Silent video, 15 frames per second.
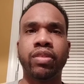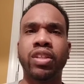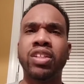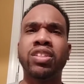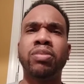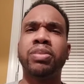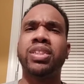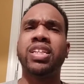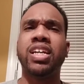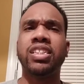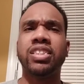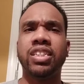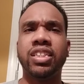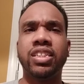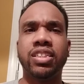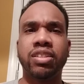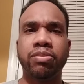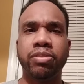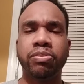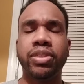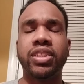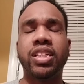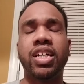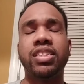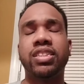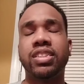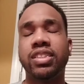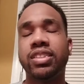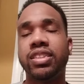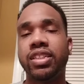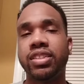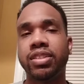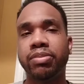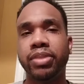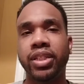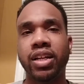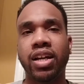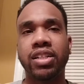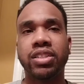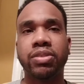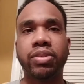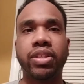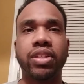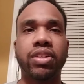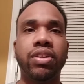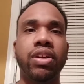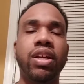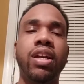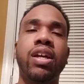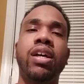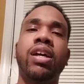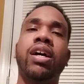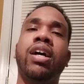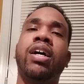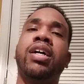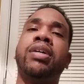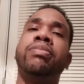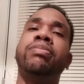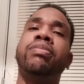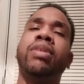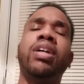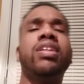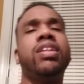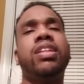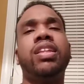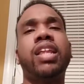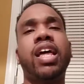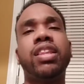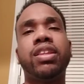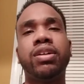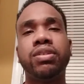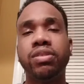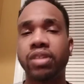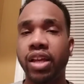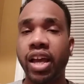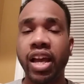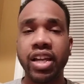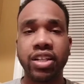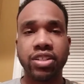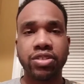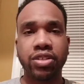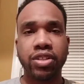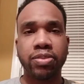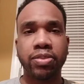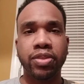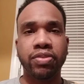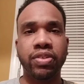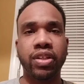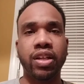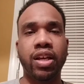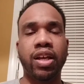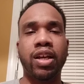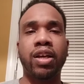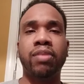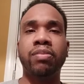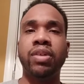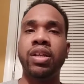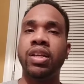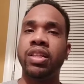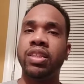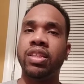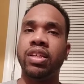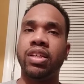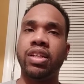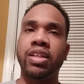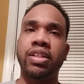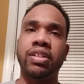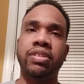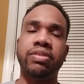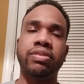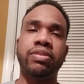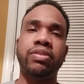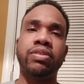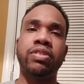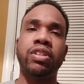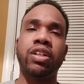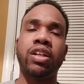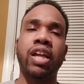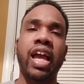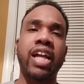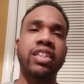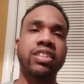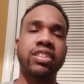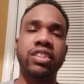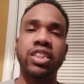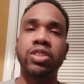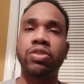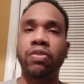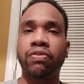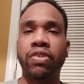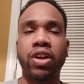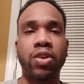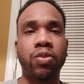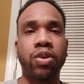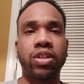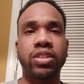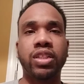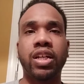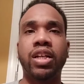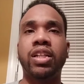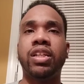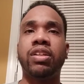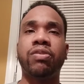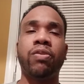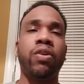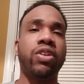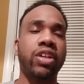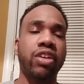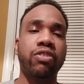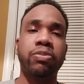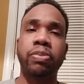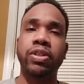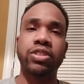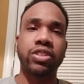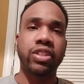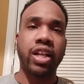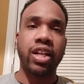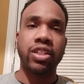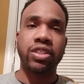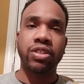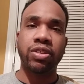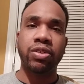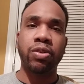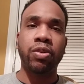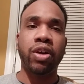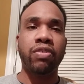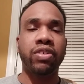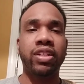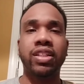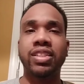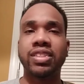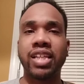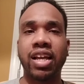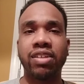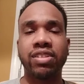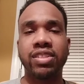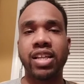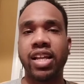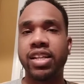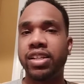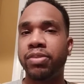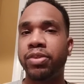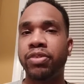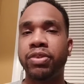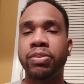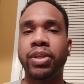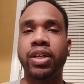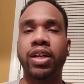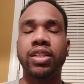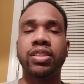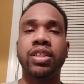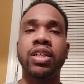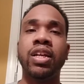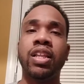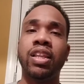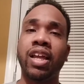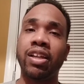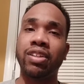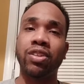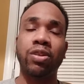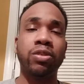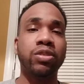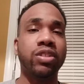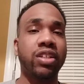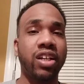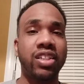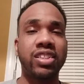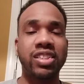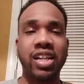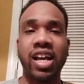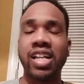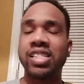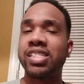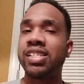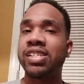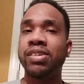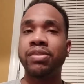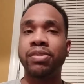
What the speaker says: misogynistic, to be honest with you. Other than that, though, I enjoyed the movie. The action scenes were very well done. I want to give a special shout out to whoever did the sound design in the movie, because like those gunshots,